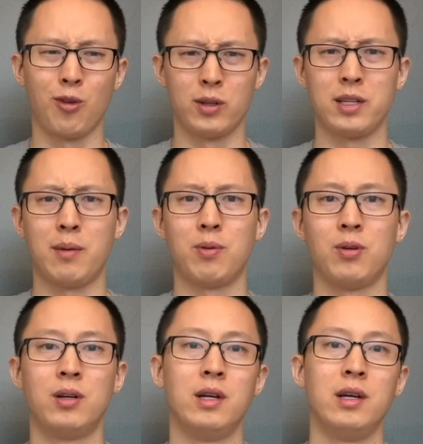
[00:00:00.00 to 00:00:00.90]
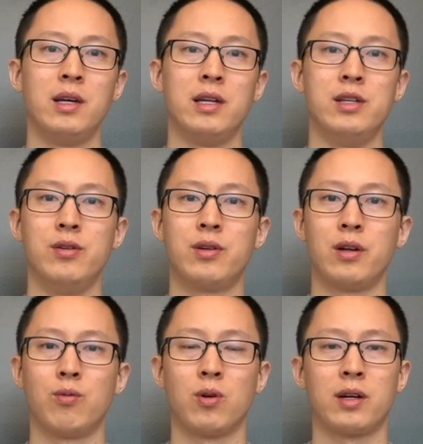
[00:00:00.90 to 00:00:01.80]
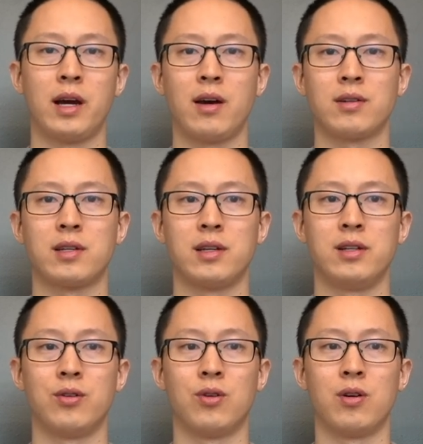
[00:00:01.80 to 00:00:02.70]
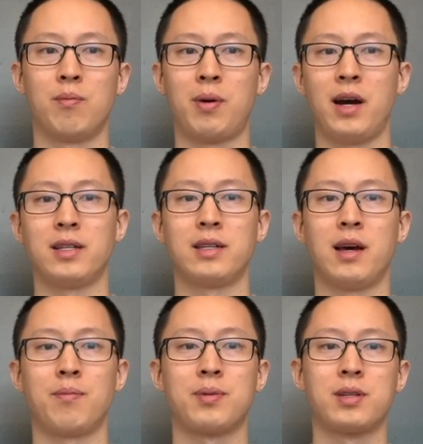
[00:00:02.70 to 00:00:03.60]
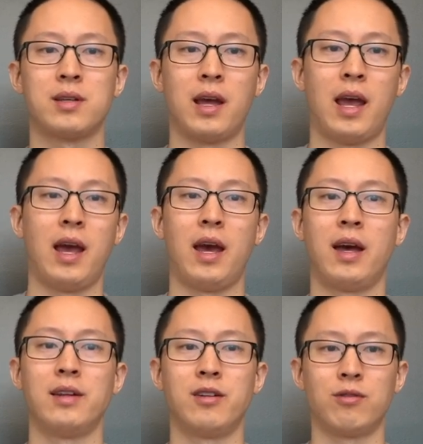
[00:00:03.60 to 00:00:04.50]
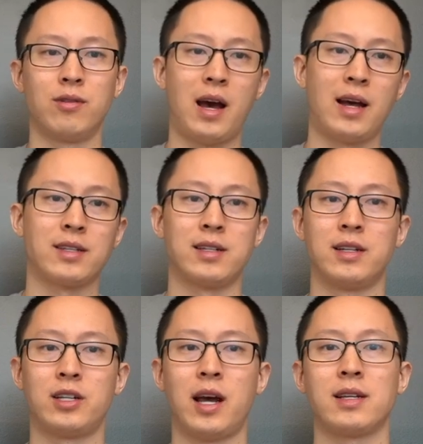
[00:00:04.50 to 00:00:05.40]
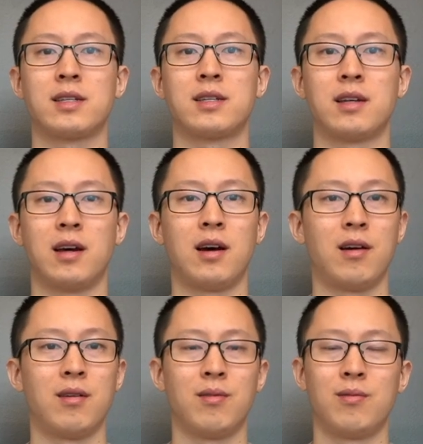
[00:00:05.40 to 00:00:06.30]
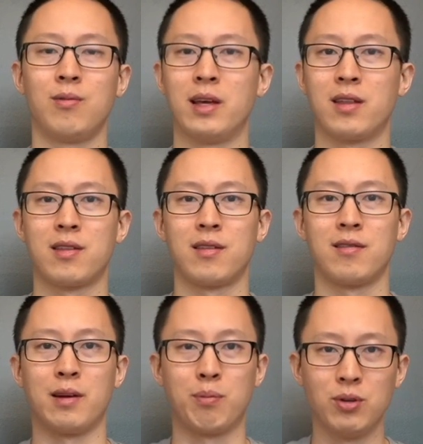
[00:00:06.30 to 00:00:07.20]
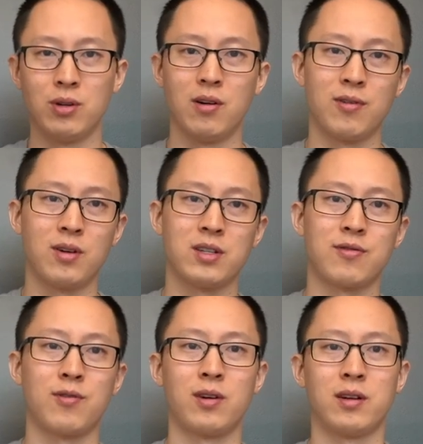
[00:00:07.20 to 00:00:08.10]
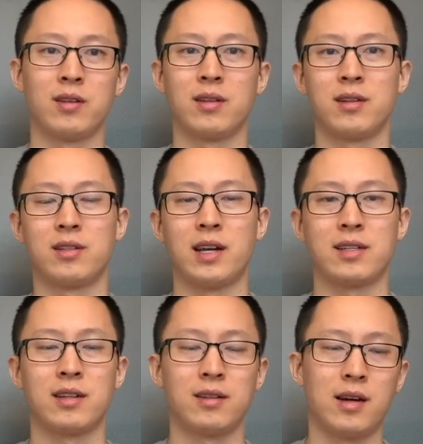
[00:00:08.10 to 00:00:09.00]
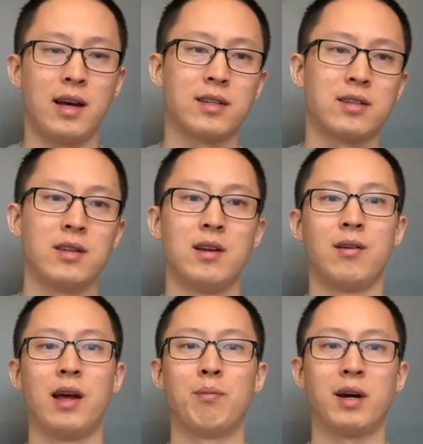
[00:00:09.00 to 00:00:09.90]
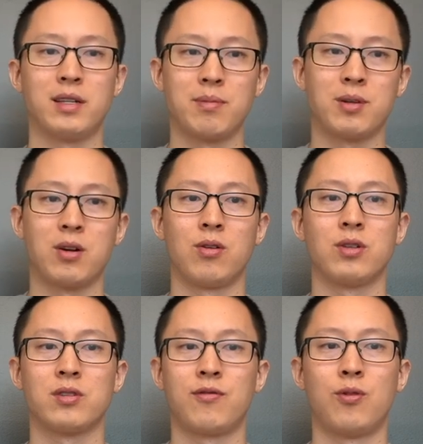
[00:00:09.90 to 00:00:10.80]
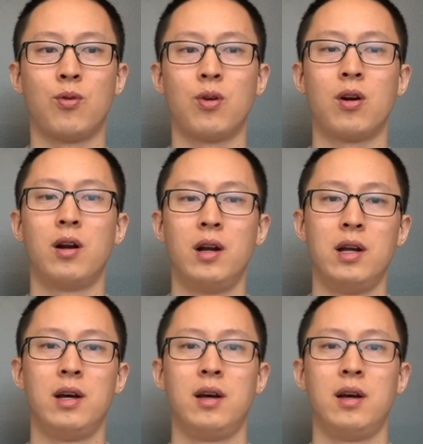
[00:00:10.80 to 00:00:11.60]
for example, you could work out your biceps and your lats and chest with like pullovers for the chest and lats, and bicep curls for